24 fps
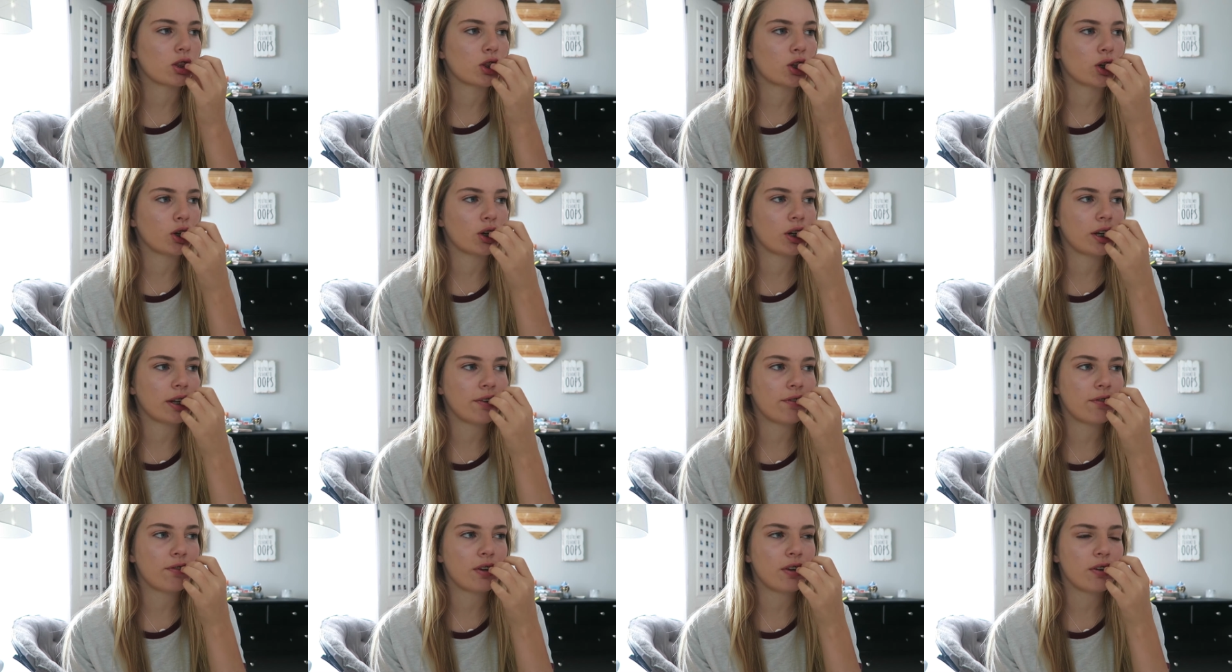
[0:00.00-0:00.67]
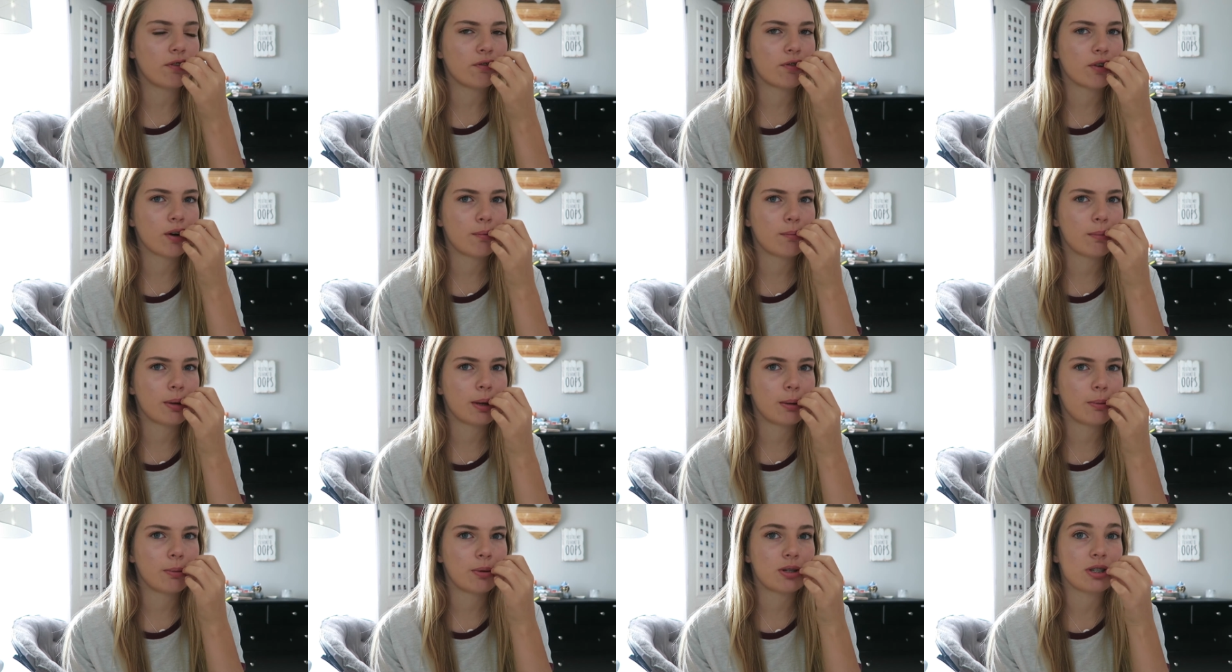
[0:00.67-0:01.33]
30 feet
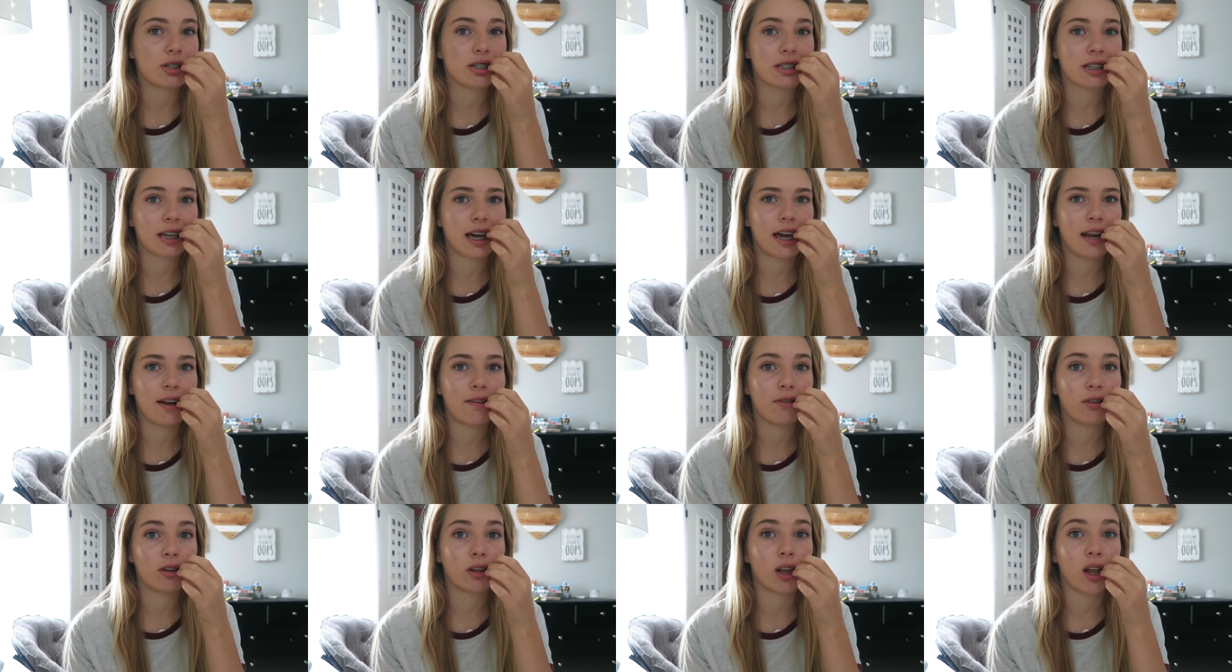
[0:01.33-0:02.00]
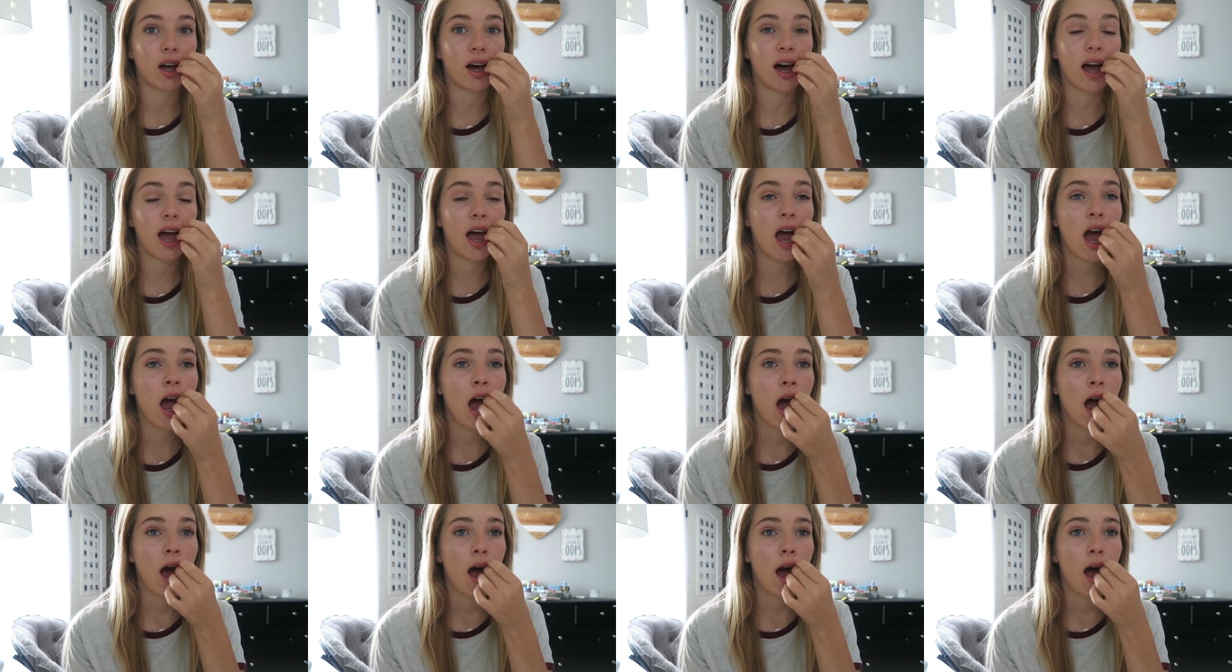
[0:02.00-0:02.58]
from it which is kind of a lot